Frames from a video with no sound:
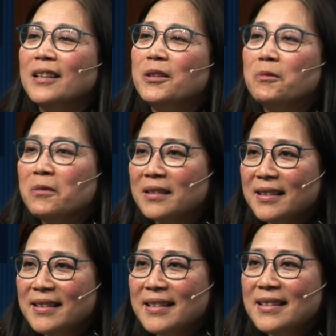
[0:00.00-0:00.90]
you really
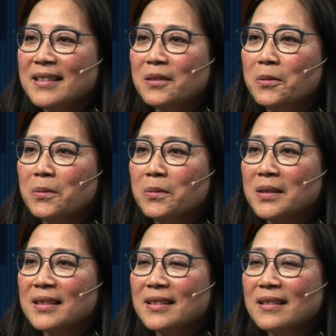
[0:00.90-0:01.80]
need to
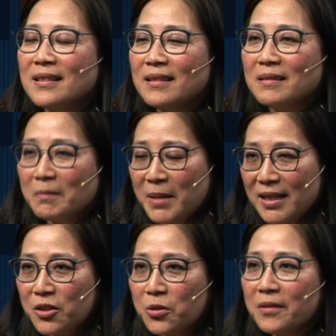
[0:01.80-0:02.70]
make
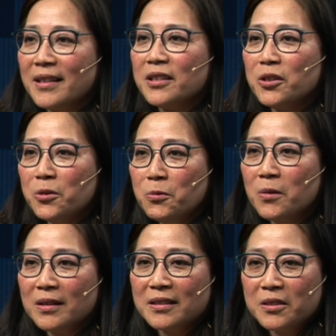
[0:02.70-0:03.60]
sure that you
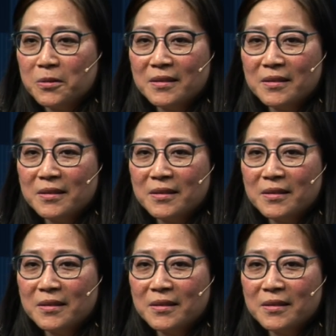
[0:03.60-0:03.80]
want to do